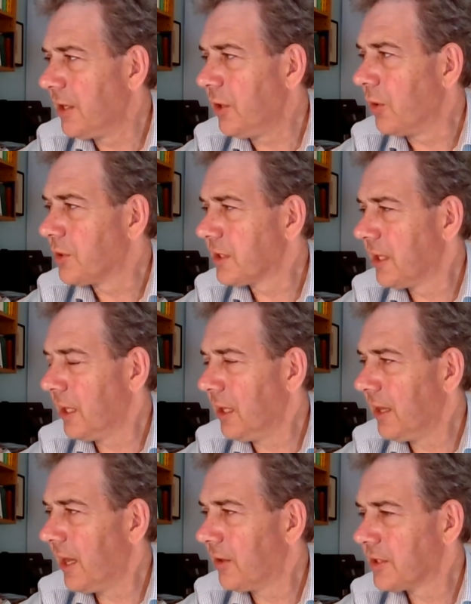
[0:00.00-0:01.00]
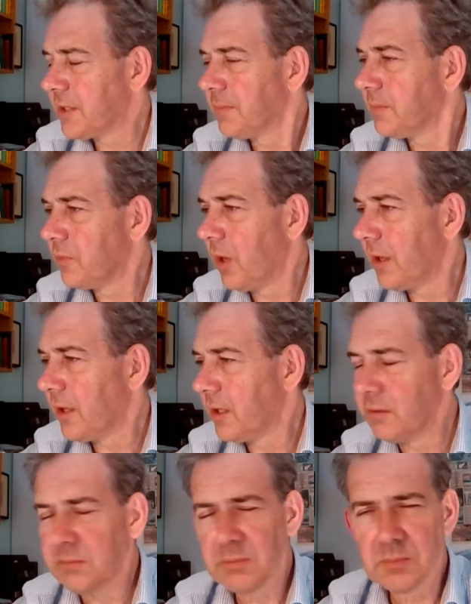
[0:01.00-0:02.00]
It's clearly there are some
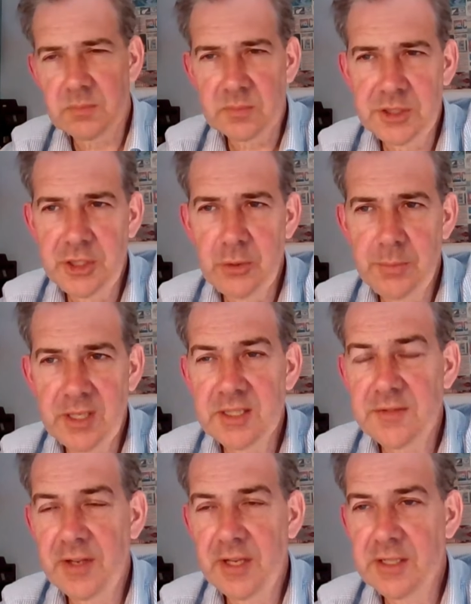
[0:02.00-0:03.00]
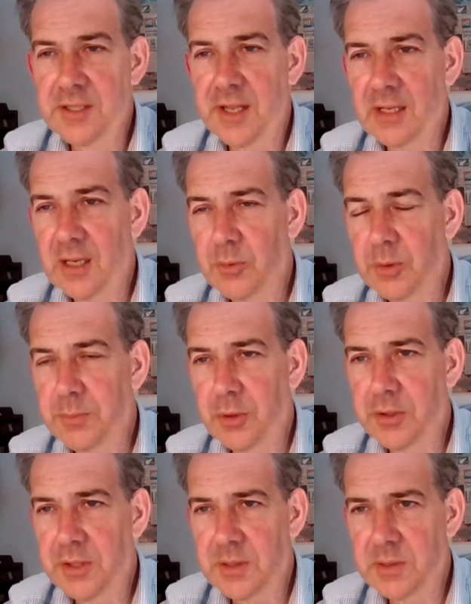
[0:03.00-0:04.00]
rather dubious figures there. I would
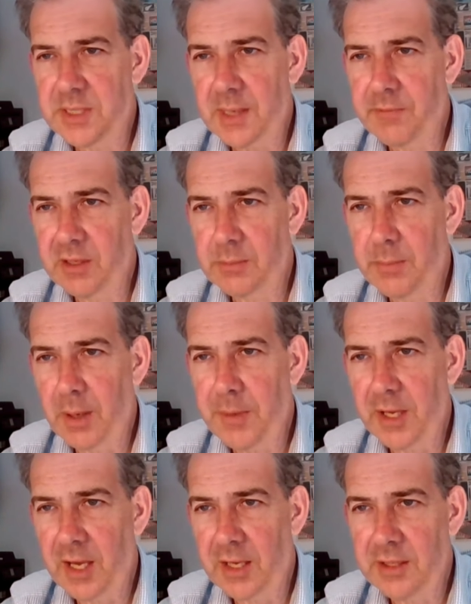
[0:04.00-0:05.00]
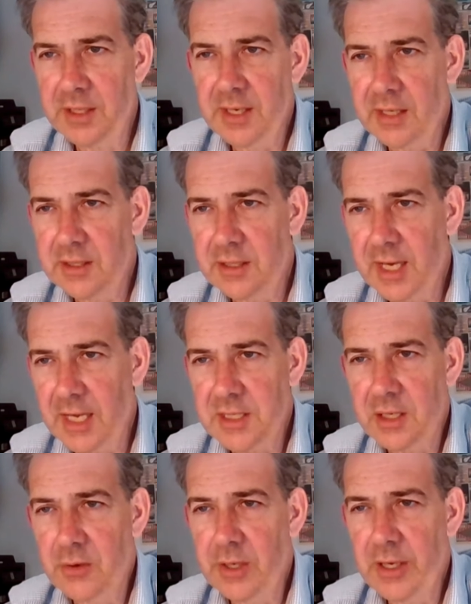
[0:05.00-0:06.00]
put Samvel Babayan in that
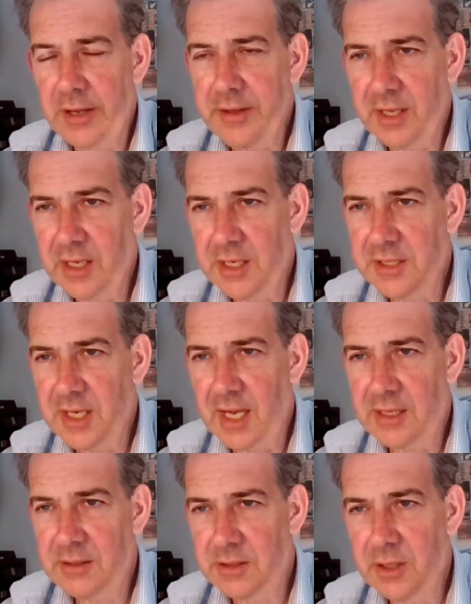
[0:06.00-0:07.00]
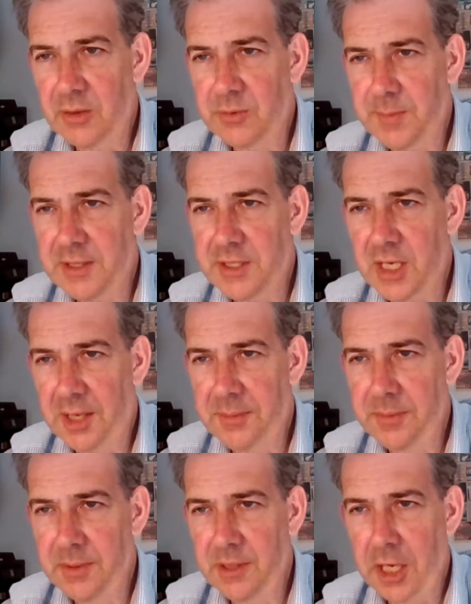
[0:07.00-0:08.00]
category. I think he's had, spent
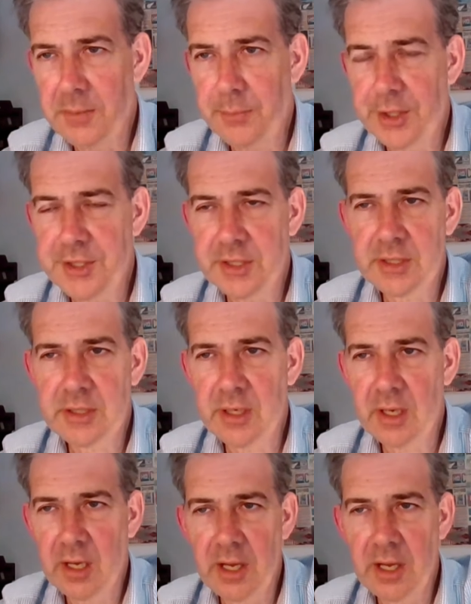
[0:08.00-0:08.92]
time in prison.